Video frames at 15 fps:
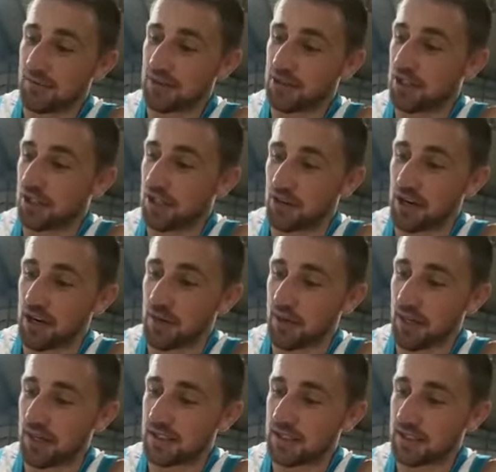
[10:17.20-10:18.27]
I'm just in a great
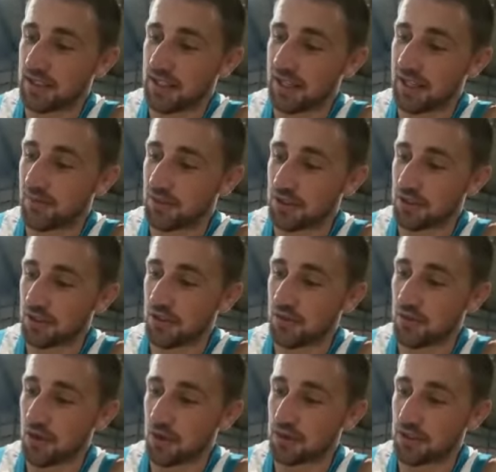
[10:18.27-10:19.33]
place, and I'm just looking
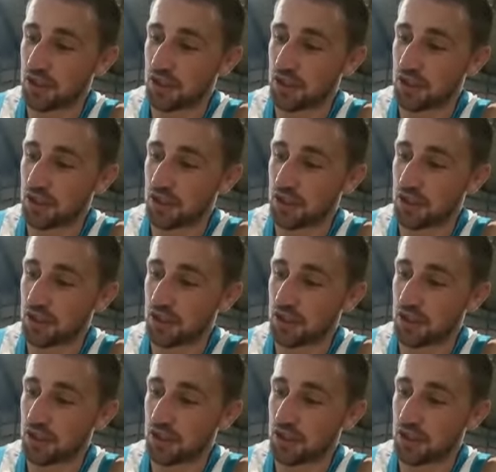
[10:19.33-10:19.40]
forward